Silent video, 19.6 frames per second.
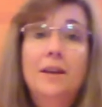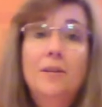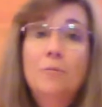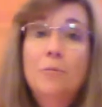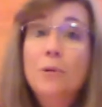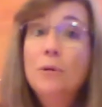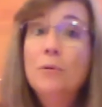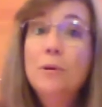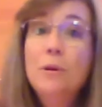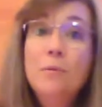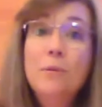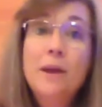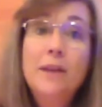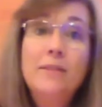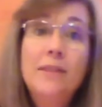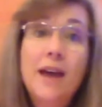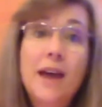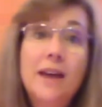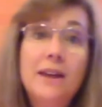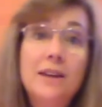When we
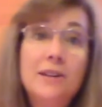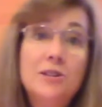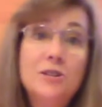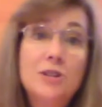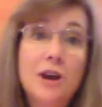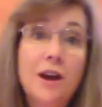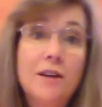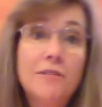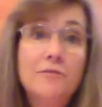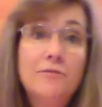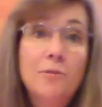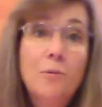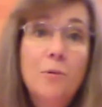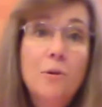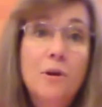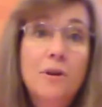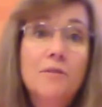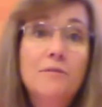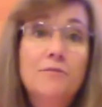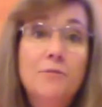read that in John
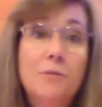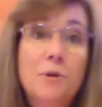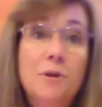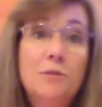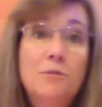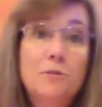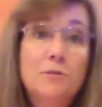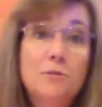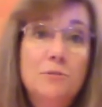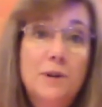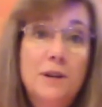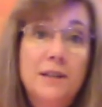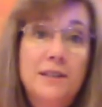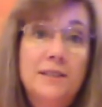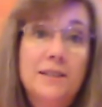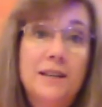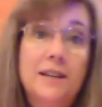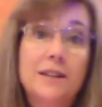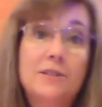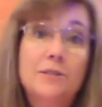4 4 through
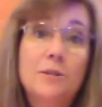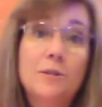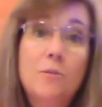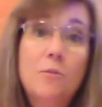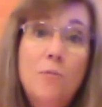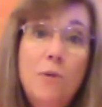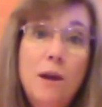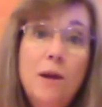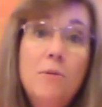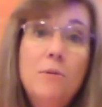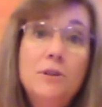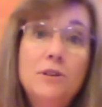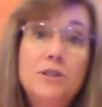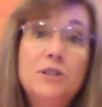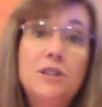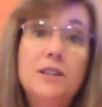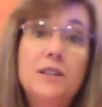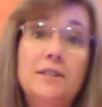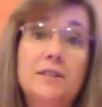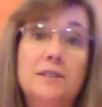26, where was
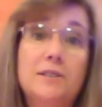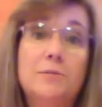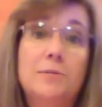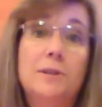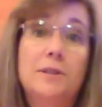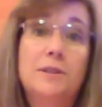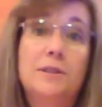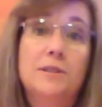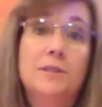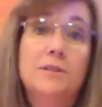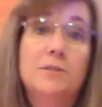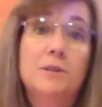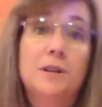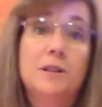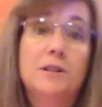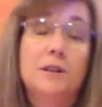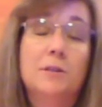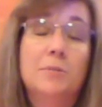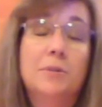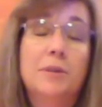Jesus when this story
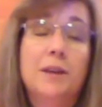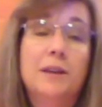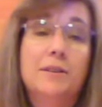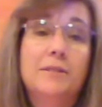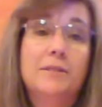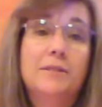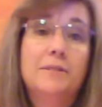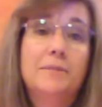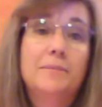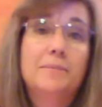took place?